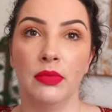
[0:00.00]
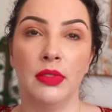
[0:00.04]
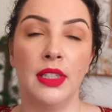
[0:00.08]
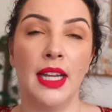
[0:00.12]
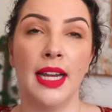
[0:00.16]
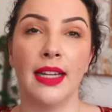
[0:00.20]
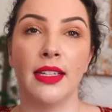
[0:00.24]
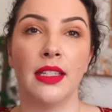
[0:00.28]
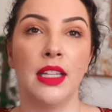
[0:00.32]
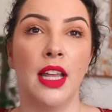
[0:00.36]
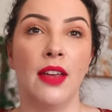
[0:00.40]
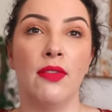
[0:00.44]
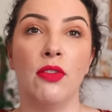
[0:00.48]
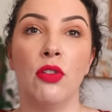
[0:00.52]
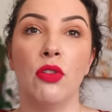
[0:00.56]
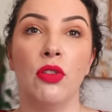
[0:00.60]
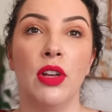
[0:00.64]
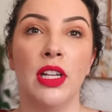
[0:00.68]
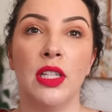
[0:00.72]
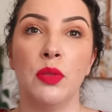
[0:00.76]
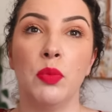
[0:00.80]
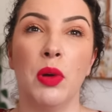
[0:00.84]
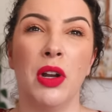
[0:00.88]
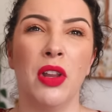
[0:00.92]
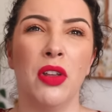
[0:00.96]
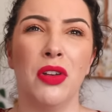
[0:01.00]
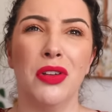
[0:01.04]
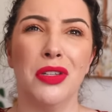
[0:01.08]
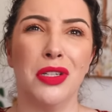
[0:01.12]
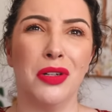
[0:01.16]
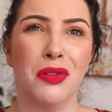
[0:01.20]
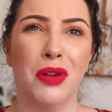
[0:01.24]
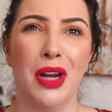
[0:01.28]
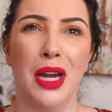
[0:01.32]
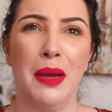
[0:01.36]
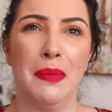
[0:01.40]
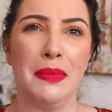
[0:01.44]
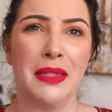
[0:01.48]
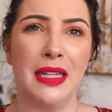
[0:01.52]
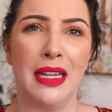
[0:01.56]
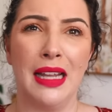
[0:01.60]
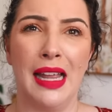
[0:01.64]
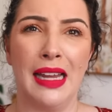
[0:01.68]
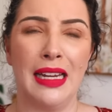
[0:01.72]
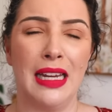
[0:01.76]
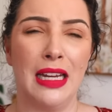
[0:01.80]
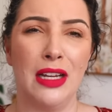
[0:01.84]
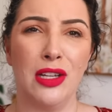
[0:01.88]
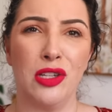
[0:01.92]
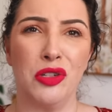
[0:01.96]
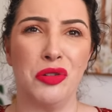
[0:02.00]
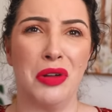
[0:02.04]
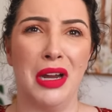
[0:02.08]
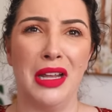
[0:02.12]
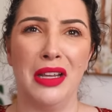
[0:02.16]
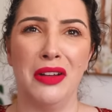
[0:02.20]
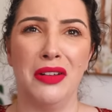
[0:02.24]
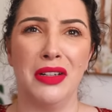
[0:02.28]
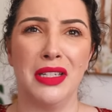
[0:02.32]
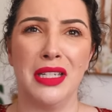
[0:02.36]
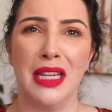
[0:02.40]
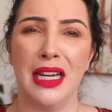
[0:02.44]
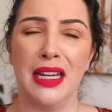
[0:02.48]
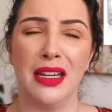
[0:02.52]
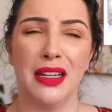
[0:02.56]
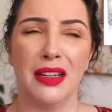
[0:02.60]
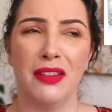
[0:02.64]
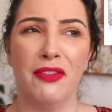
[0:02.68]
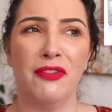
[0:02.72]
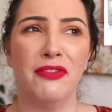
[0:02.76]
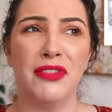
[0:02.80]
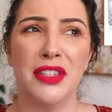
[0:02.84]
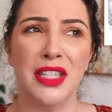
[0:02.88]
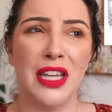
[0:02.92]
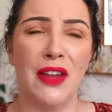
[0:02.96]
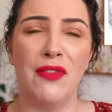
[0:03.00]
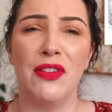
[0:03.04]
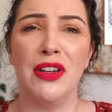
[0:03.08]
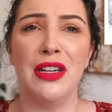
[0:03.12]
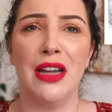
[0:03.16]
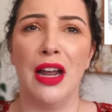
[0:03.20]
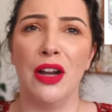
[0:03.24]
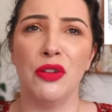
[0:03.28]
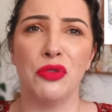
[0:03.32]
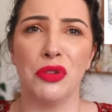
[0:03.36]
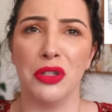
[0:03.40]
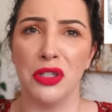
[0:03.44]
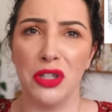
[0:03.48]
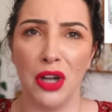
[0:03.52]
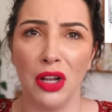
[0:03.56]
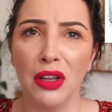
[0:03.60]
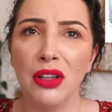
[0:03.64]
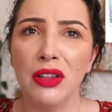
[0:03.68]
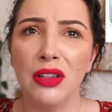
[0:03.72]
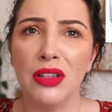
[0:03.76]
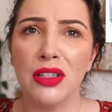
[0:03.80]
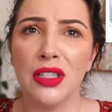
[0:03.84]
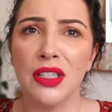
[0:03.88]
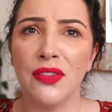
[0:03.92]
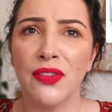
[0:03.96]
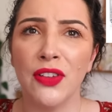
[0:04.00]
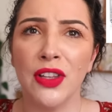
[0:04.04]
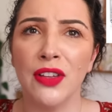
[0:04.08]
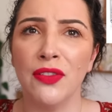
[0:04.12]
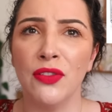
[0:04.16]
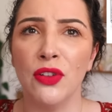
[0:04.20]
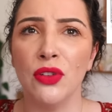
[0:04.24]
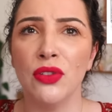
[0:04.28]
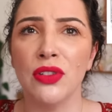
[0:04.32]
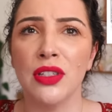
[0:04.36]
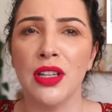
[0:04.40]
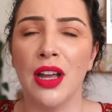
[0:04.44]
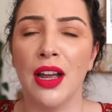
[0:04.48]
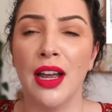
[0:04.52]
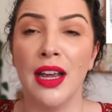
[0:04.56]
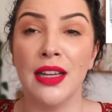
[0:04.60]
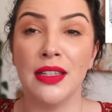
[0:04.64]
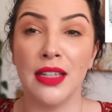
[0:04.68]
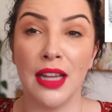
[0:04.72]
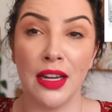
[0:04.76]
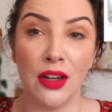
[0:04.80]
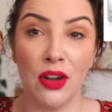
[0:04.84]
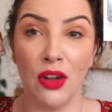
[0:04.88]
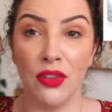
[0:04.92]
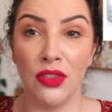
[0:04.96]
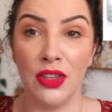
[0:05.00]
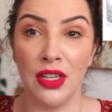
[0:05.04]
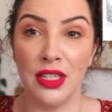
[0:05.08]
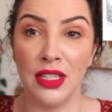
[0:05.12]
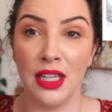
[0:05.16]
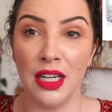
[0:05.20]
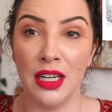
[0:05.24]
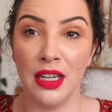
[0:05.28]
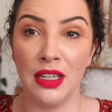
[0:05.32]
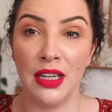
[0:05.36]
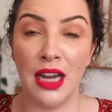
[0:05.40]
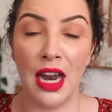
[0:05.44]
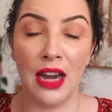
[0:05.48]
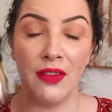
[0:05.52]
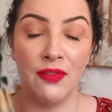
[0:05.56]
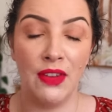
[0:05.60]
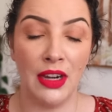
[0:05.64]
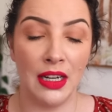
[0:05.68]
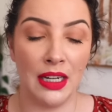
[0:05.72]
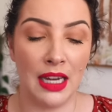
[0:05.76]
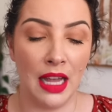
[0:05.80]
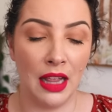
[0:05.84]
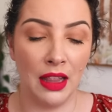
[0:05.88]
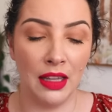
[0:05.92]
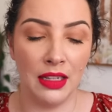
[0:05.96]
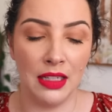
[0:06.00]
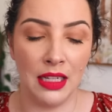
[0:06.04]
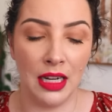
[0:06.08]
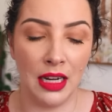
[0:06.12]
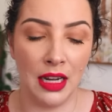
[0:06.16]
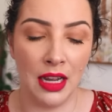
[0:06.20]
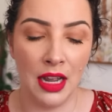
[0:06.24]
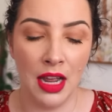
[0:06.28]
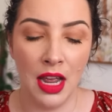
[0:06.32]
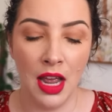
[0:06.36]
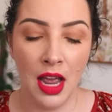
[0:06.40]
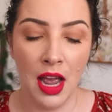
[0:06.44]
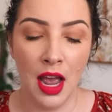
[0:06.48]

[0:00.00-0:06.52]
It's one of those creams that, like, in Australia, it's like $700 for the full size. I got this in an advent calendar.